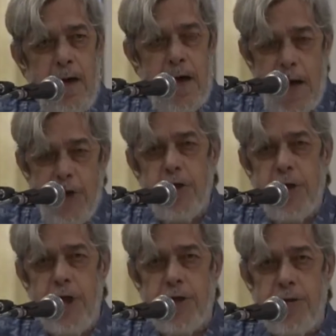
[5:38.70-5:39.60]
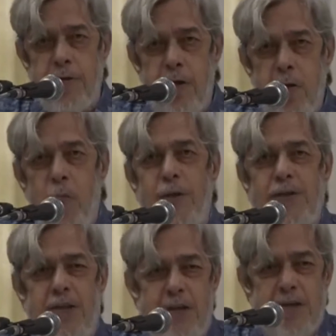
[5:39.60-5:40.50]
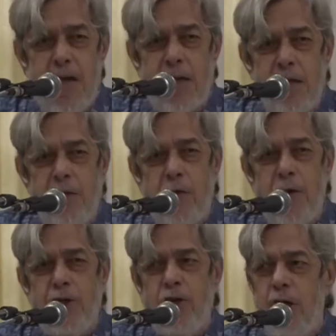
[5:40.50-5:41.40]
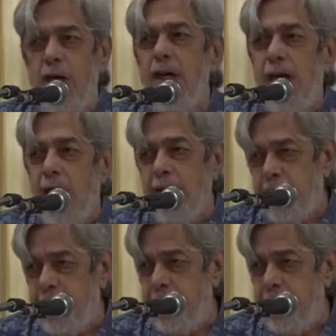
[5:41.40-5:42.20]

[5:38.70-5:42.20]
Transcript: education which is integral to his or her life.